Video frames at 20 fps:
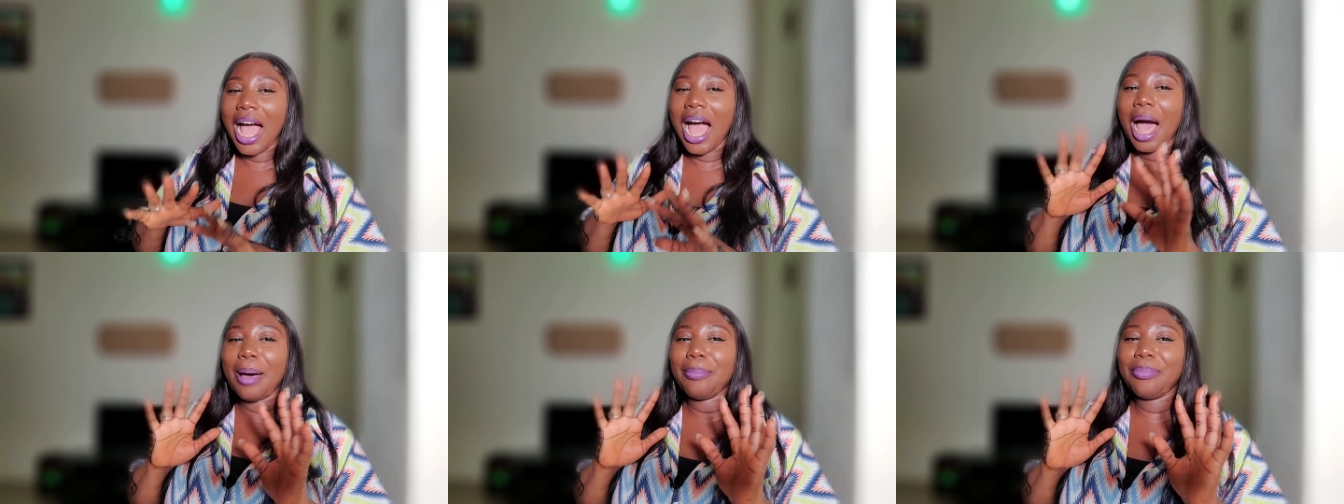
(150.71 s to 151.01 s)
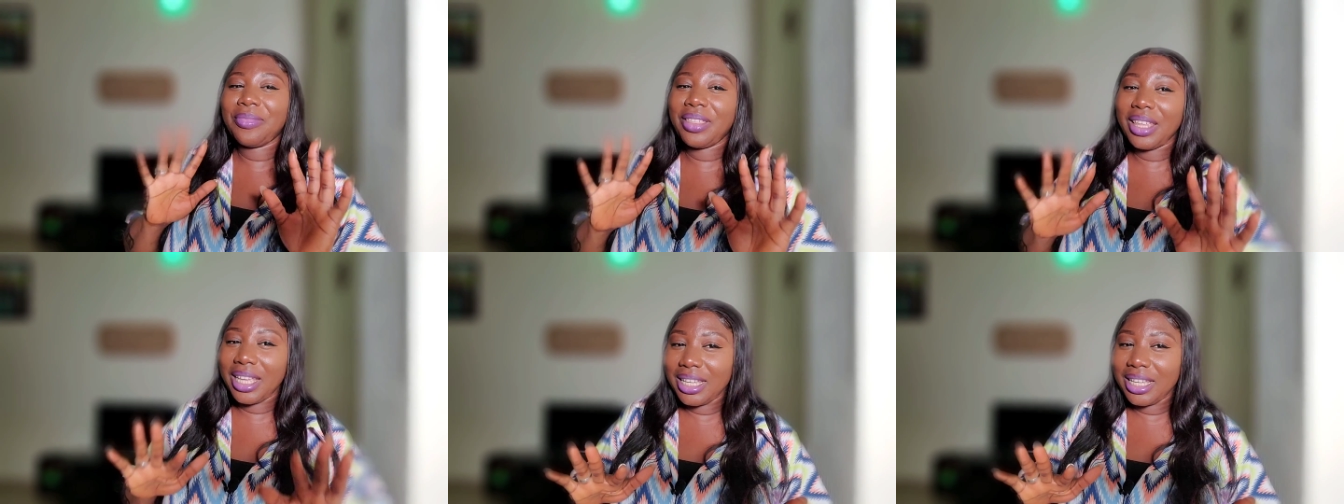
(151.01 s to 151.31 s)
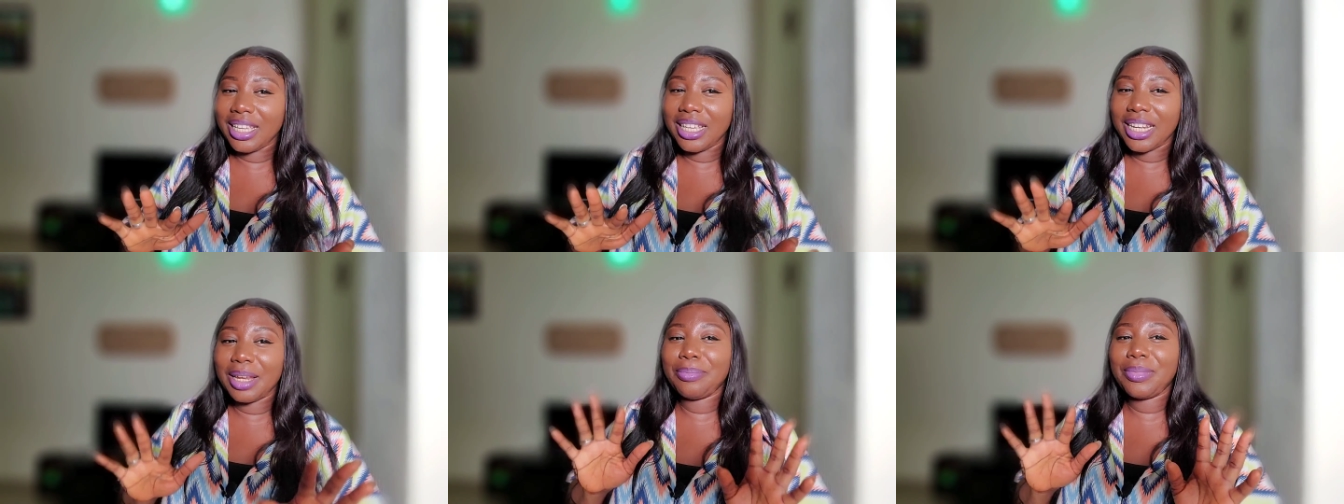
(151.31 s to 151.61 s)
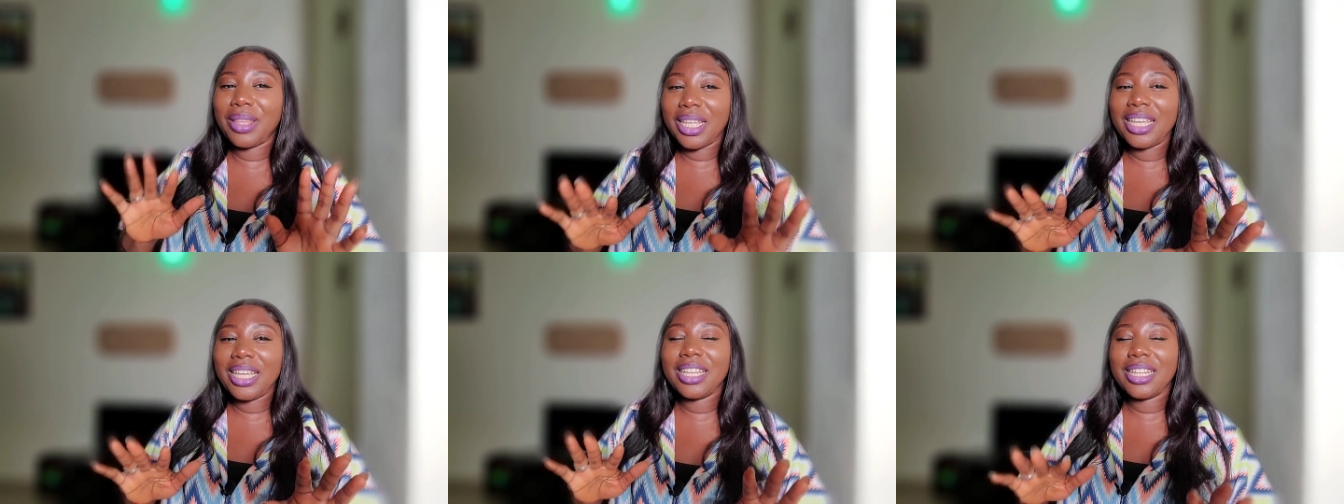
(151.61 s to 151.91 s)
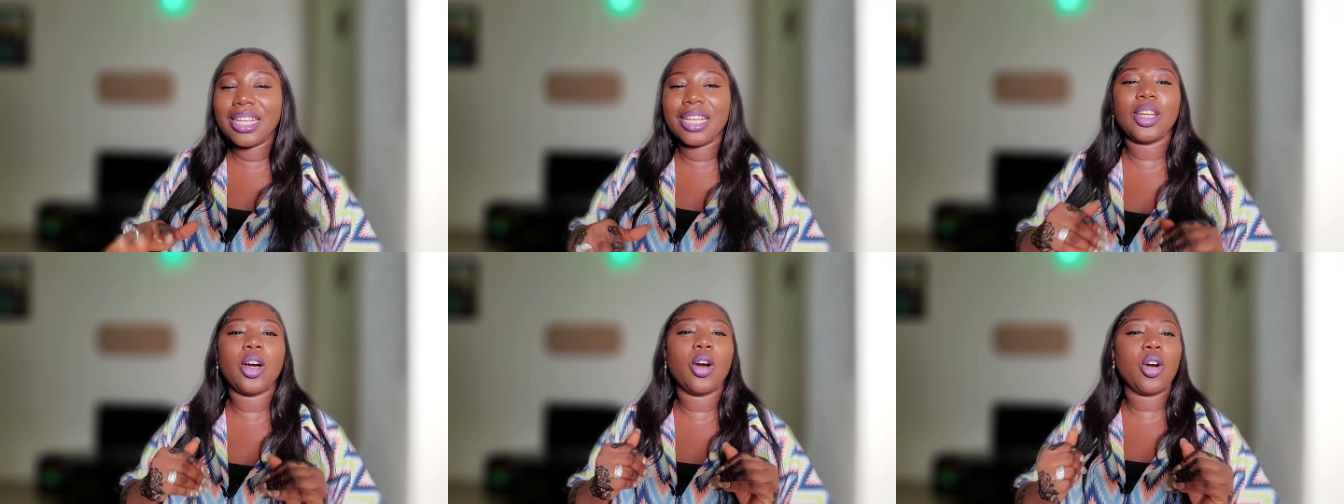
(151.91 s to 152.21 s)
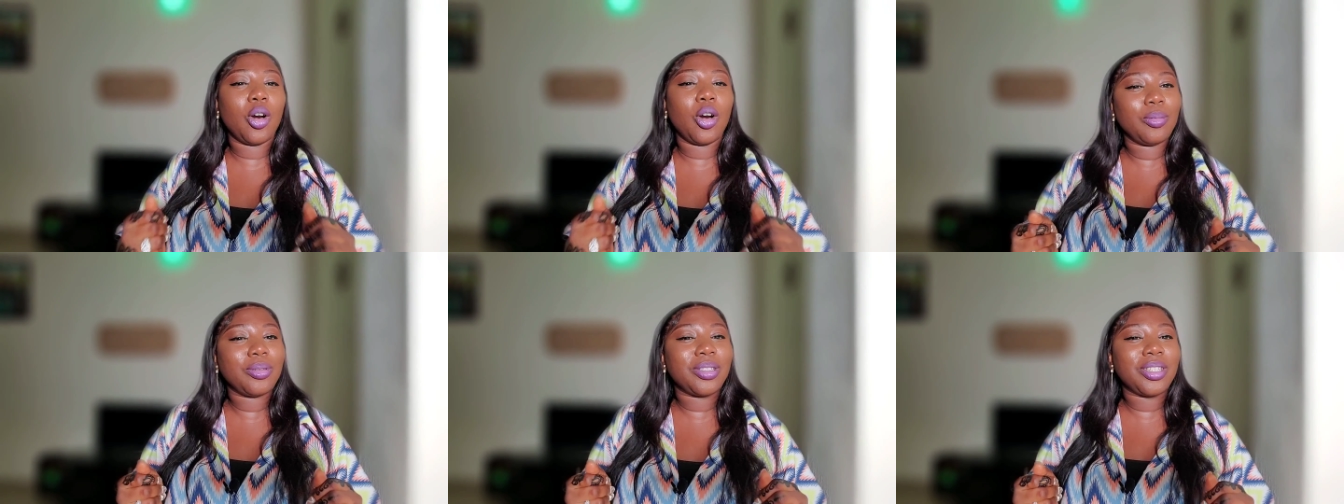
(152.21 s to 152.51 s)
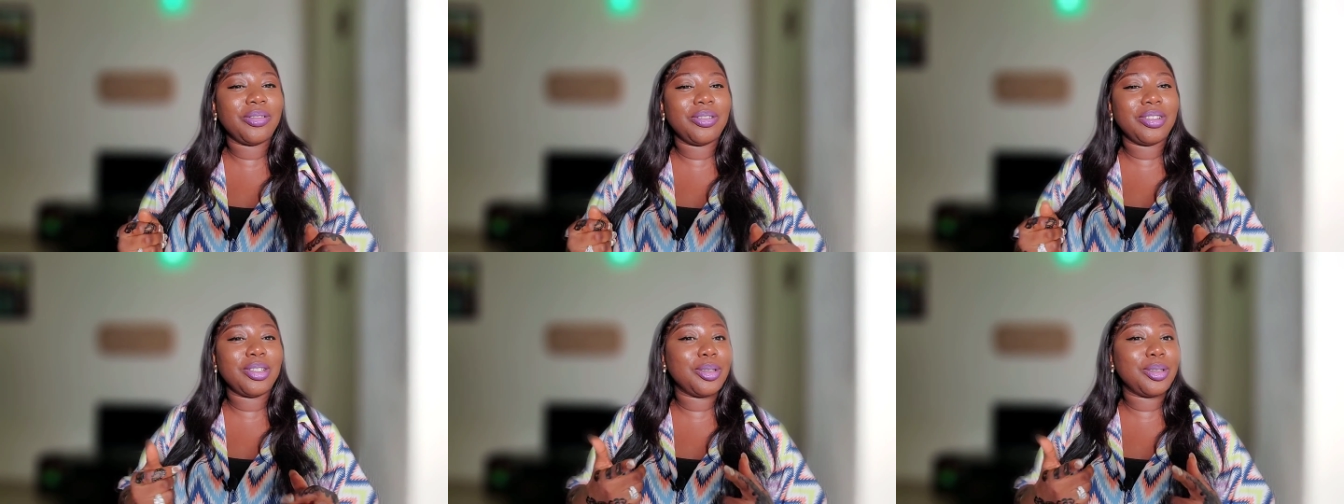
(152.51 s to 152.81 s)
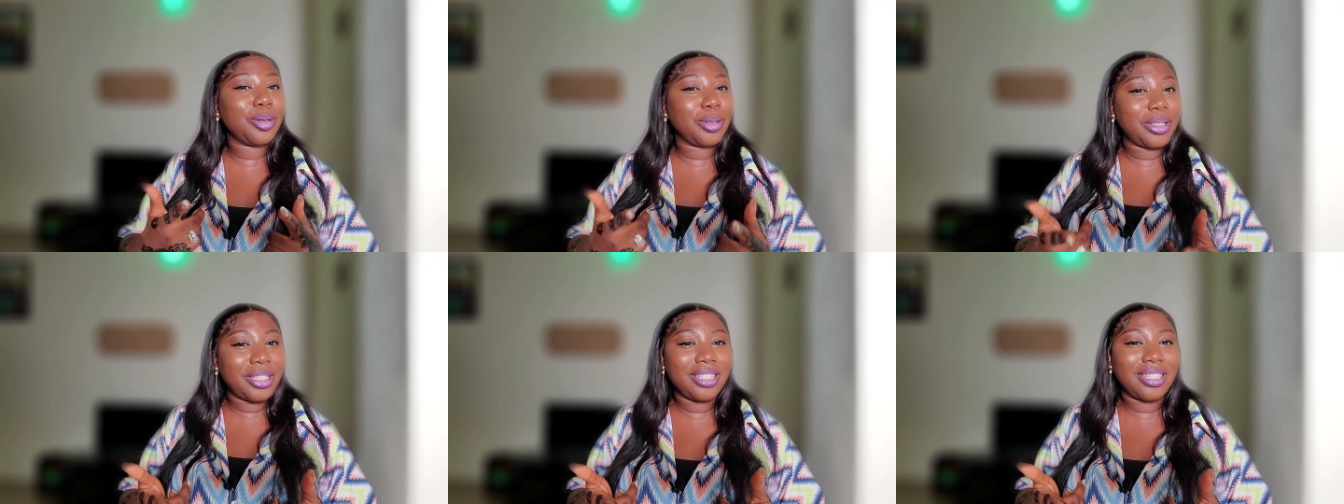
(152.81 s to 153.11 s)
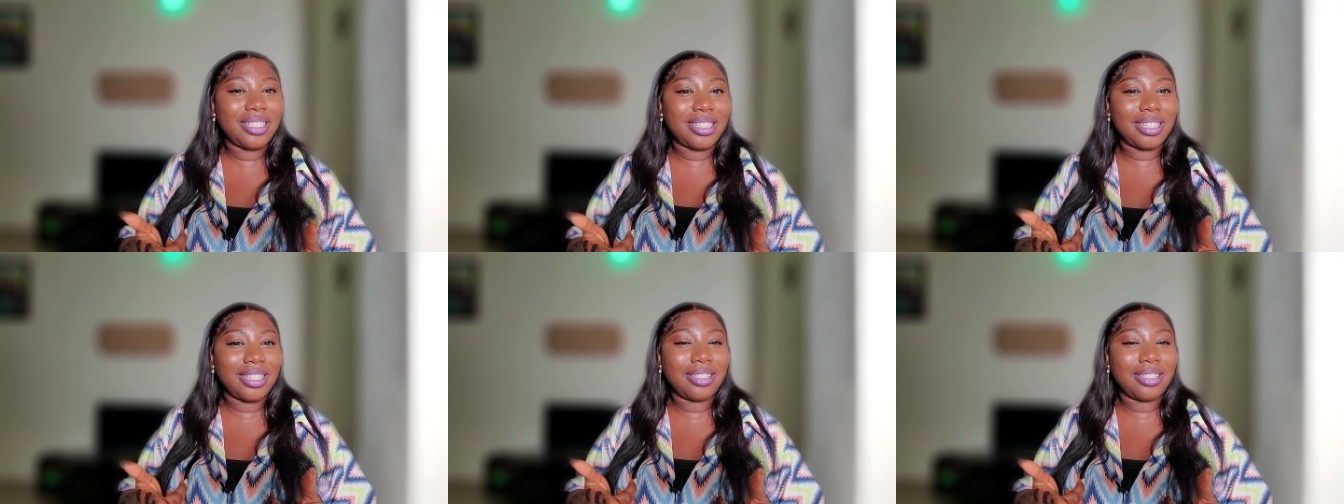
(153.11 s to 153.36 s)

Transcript: I'm thinking, I'm thinking that Ogom series noticed